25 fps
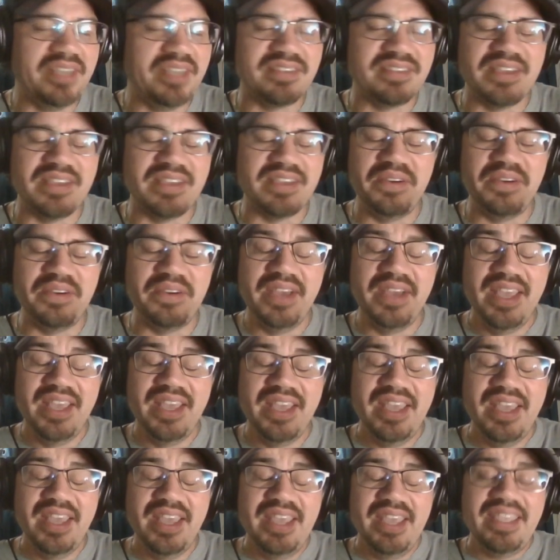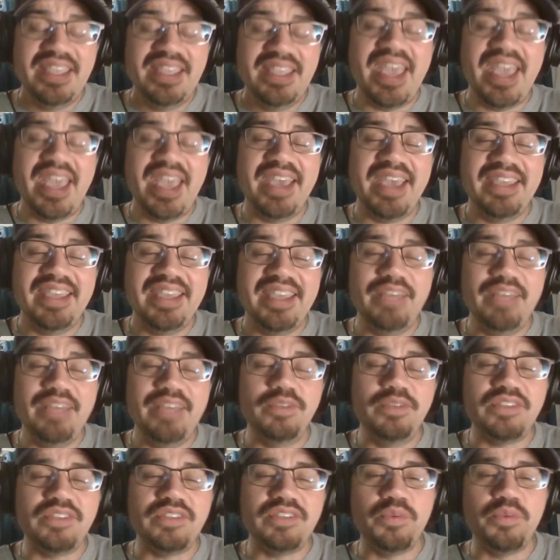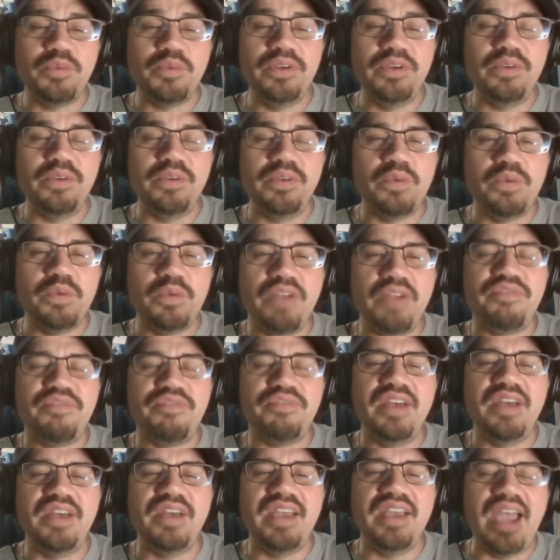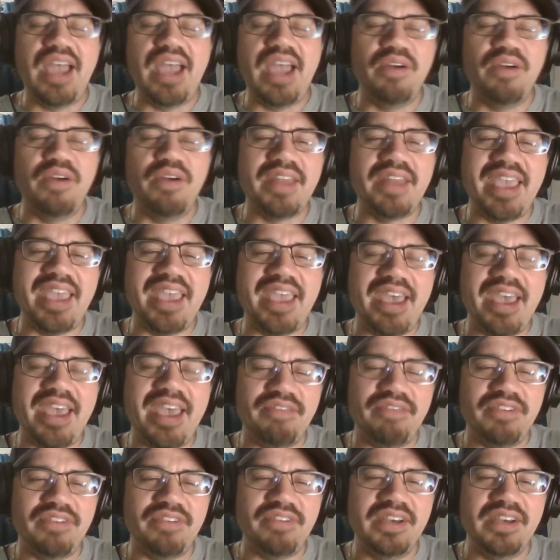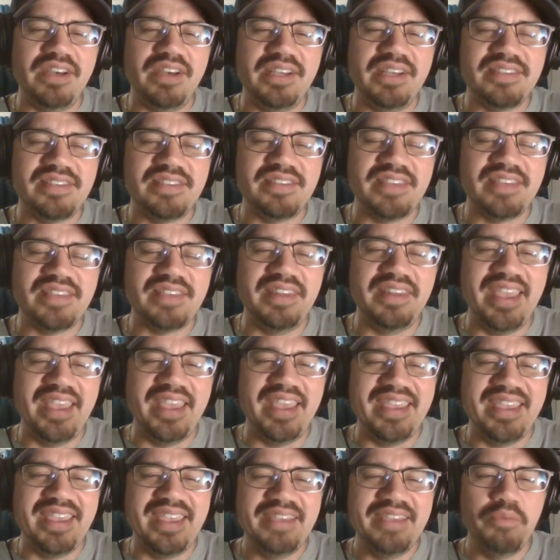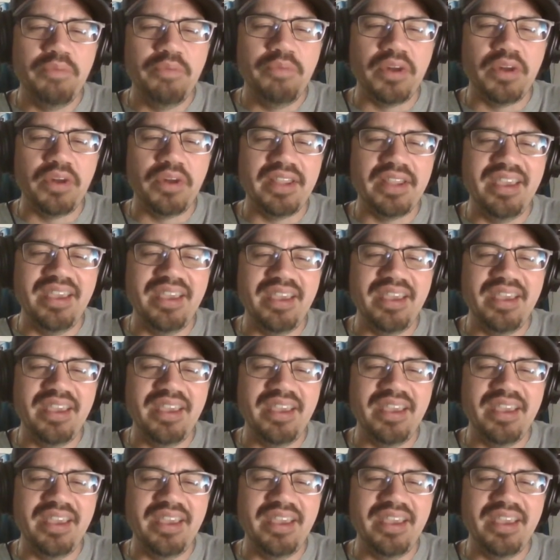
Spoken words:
So yeah, it was a real rough hour and a half Sunday morning.